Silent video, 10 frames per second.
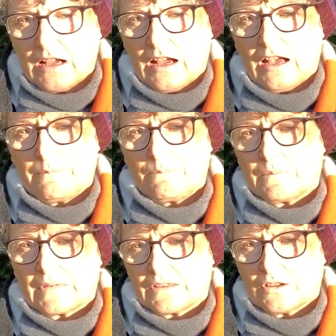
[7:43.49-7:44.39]

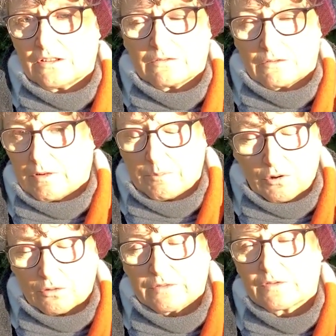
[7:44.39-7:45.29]
the
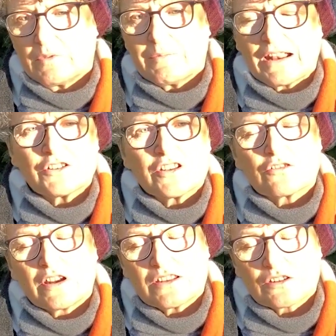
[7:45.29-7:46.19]
report from the
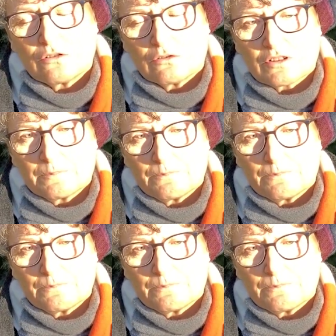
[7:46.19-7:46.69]
magistrate's court.